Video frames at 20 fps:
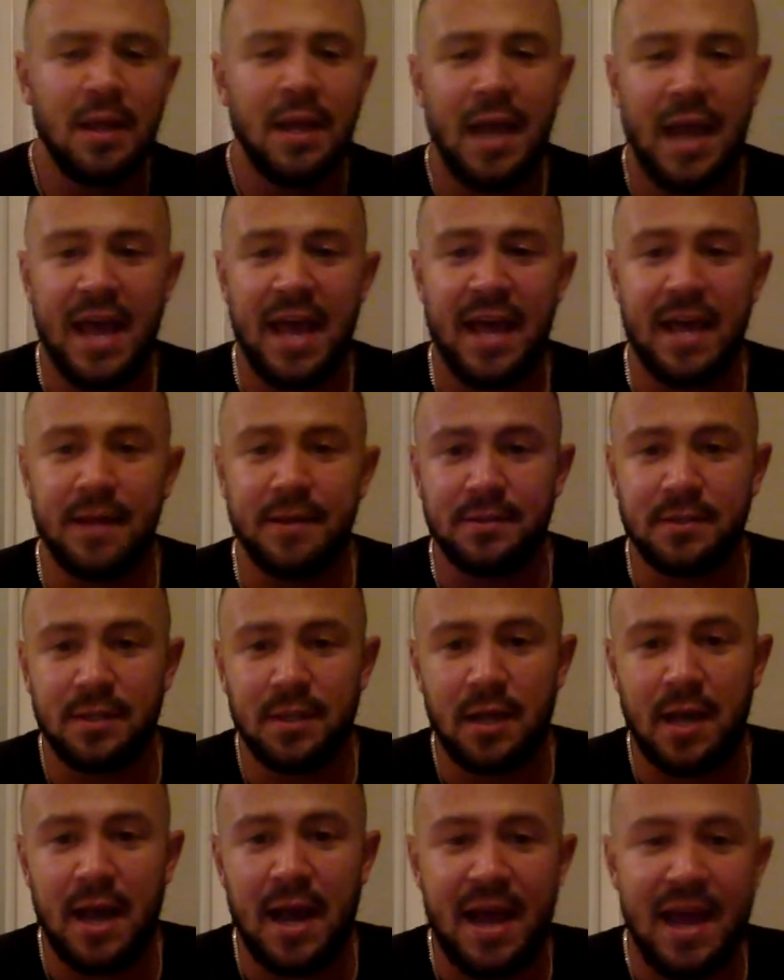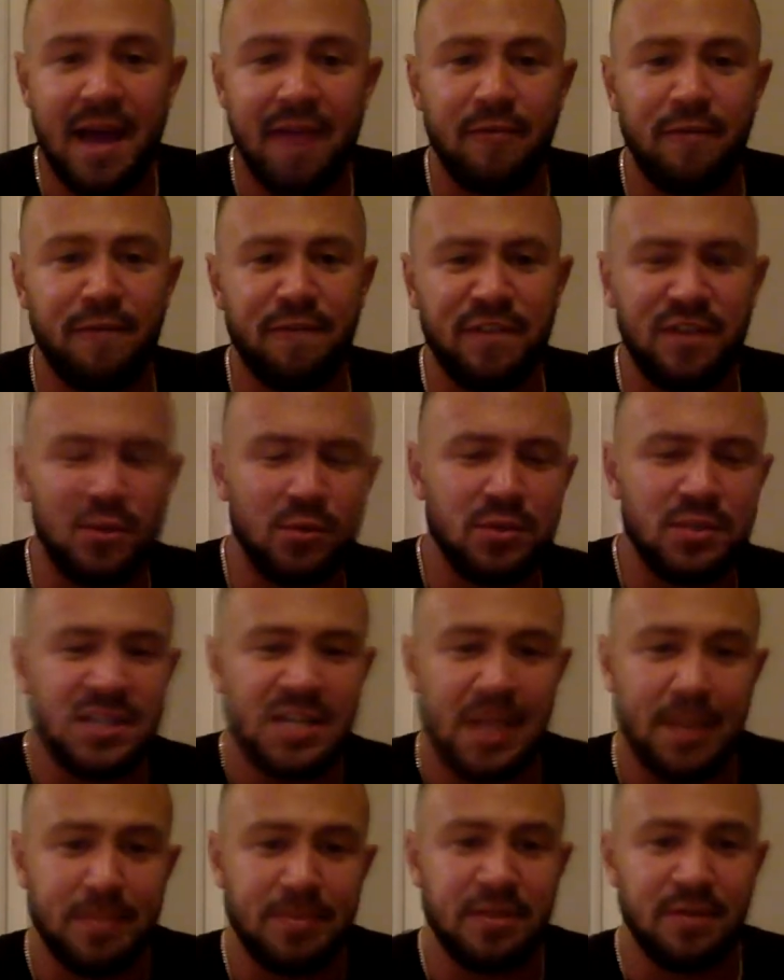And I have a few
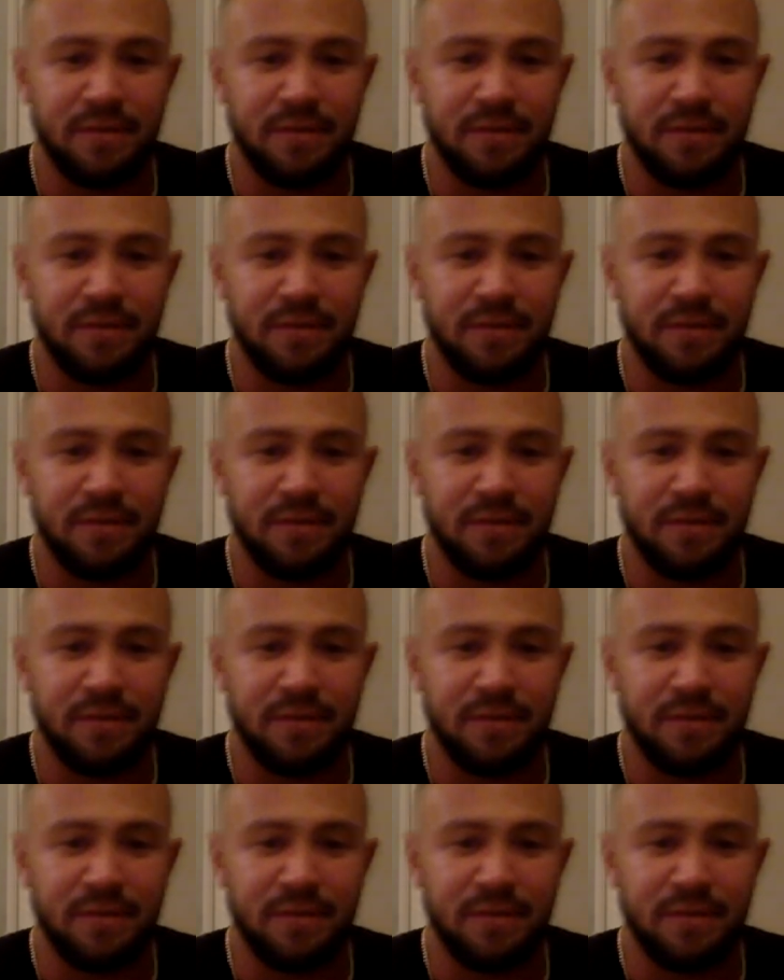tips,